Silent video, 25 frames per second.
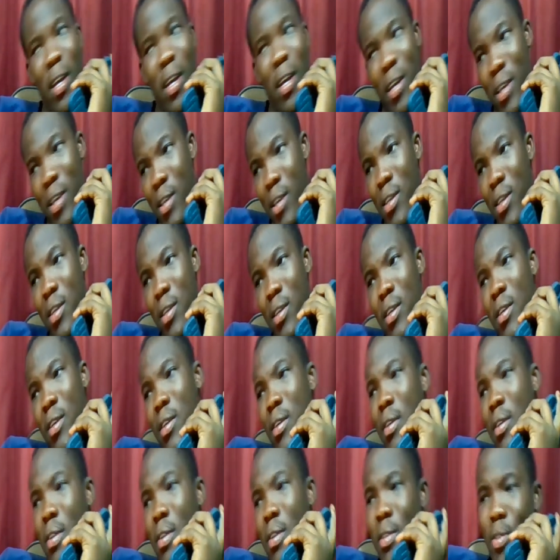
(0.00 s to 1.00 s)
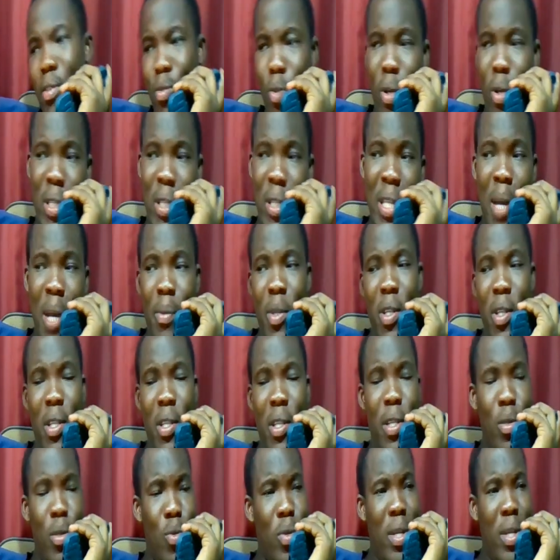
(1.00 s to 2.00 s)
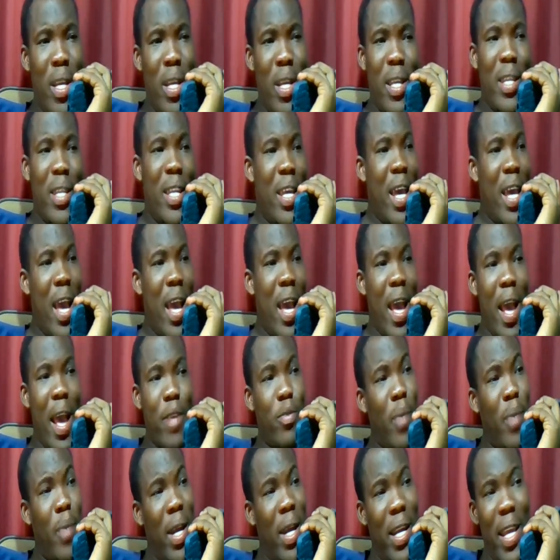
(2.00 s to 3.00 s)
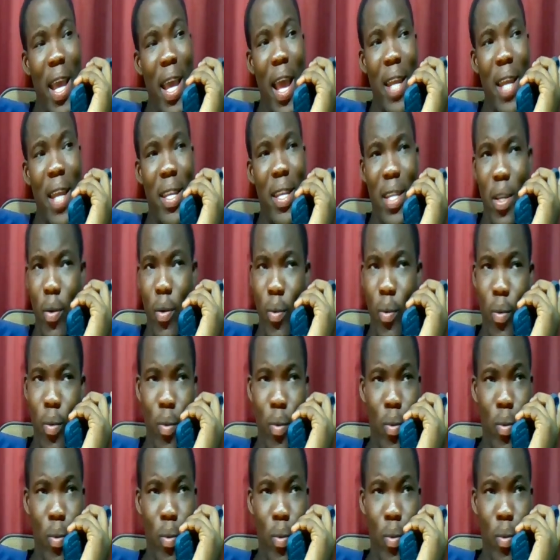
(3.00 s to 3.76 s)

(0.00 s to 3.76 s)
No, because John Mahama doesn't want to be related and connected to corruption.